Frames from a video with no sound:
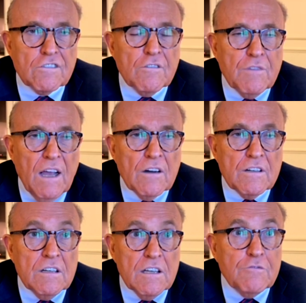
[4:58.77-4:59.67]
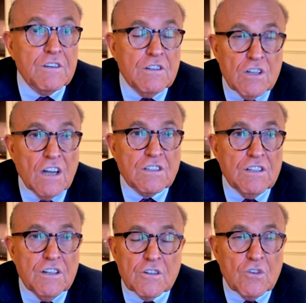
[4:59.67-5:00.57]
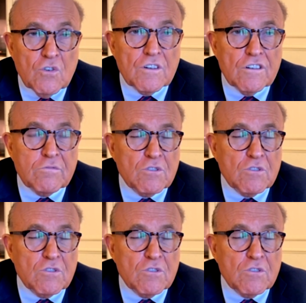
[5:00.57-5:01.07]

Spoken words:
valid if conducted in accordance